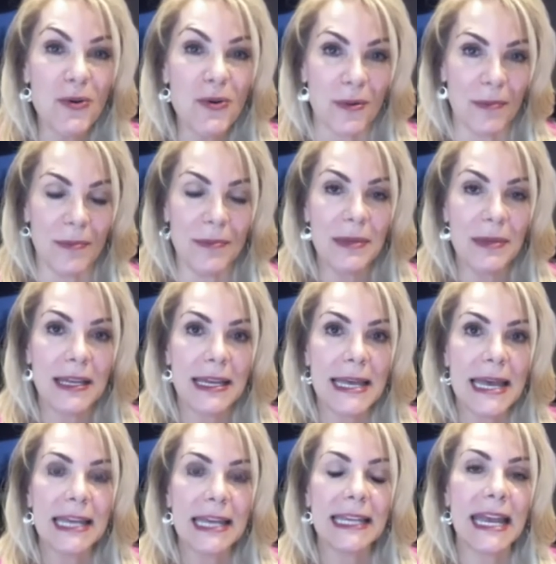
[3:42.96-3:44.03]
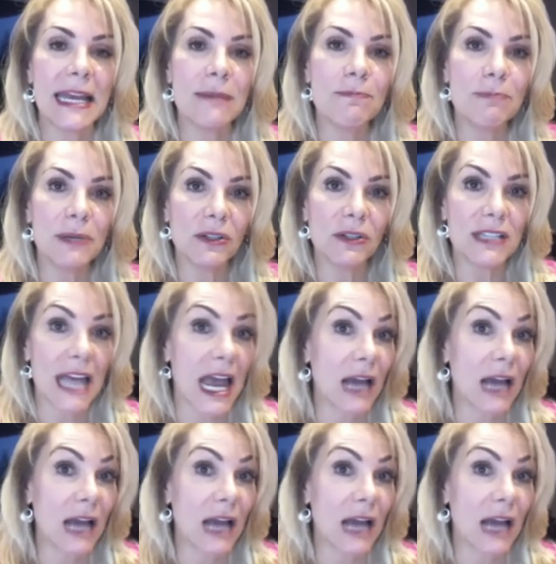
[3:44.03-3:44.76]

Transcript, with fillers: home can build